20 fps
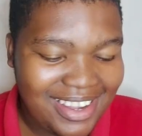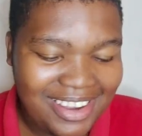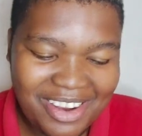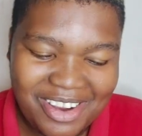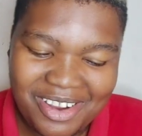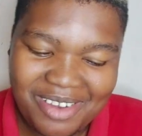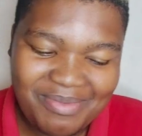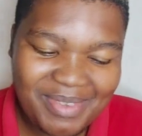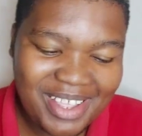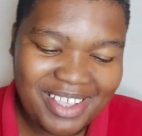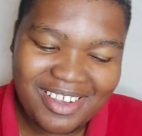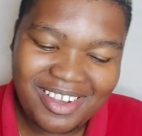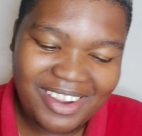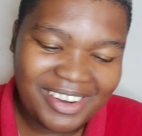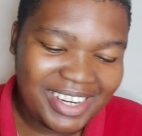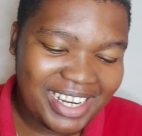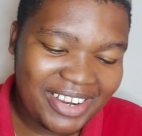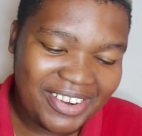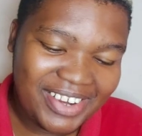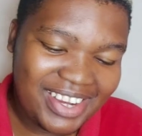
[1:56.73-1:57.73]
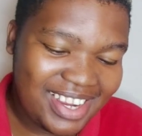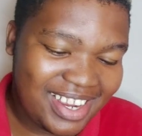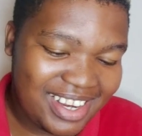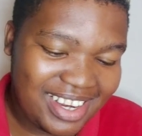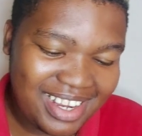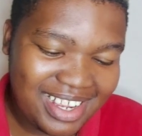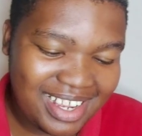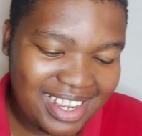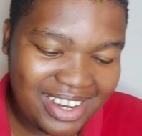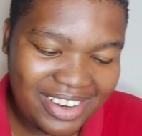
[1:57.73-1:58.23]
oh my god,
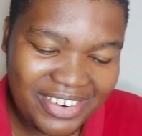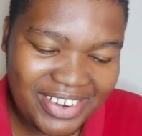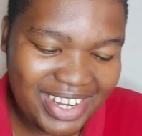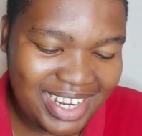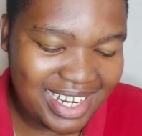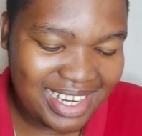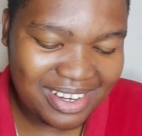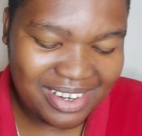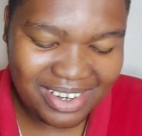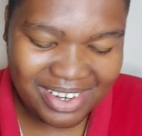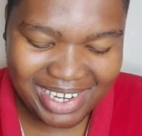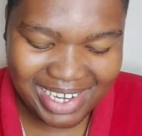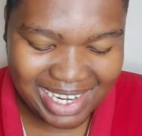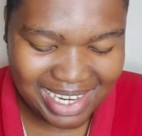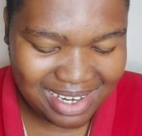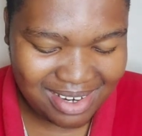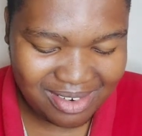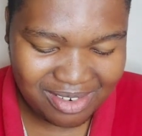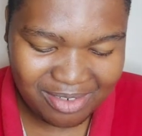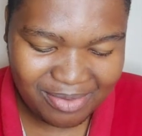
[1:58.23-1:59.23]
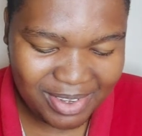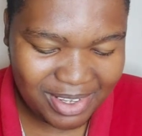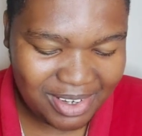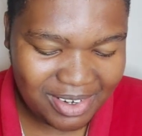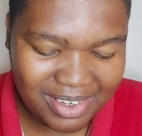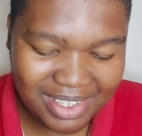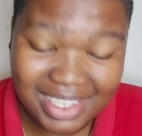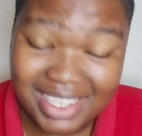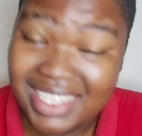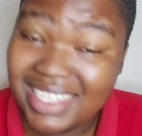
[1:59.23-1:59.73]
Ariana, Ariana, Ariana, oh my
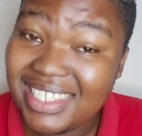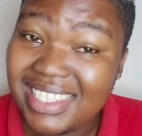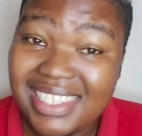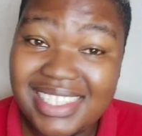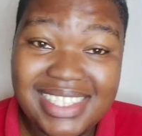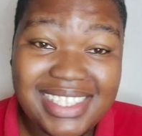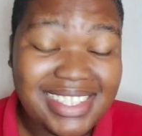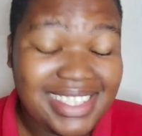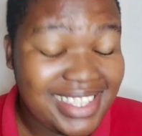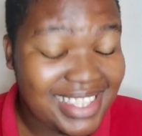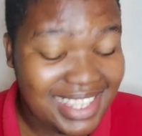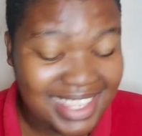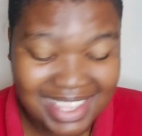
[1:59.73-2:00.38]
god, this is,